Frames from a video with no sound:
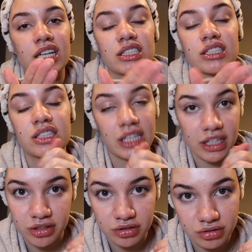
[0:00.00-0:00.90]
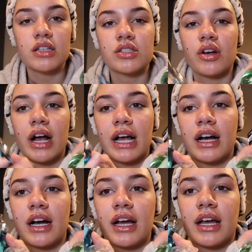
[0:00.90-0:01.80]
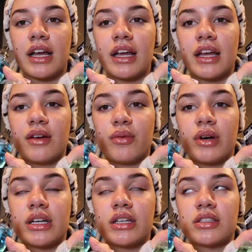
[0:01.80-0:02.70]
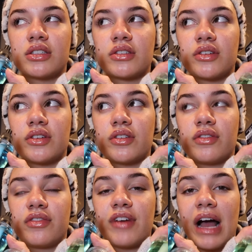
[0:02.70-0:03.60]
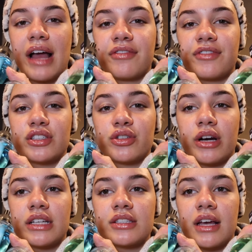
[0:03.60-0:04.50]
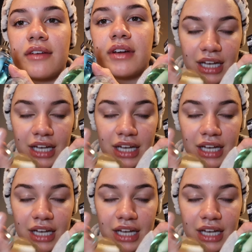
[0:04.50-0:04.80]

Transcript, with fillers: stay tuned. So I got, it was five for 27.